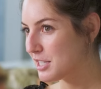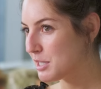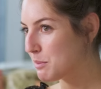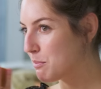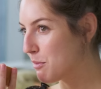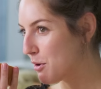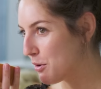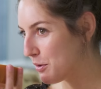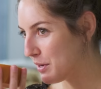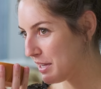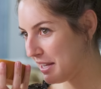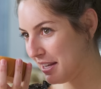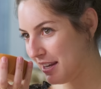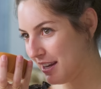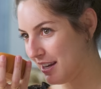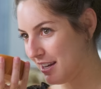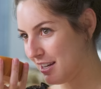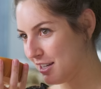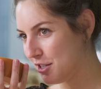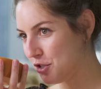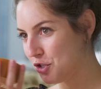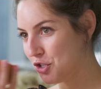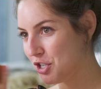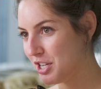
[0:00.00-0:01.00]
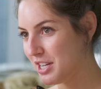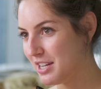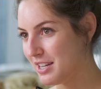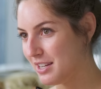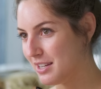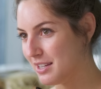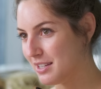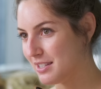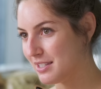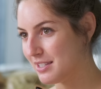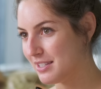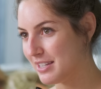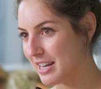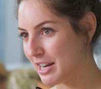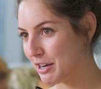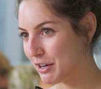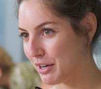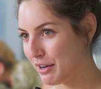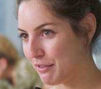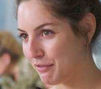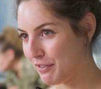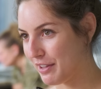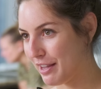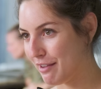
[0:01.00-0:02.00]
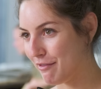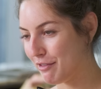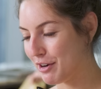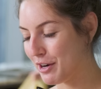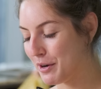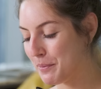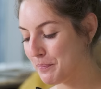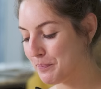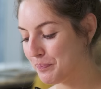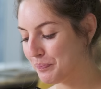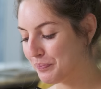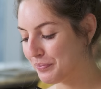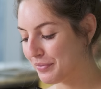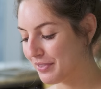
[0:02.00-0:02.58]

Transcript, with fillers: smoky cheese, dairy flavor,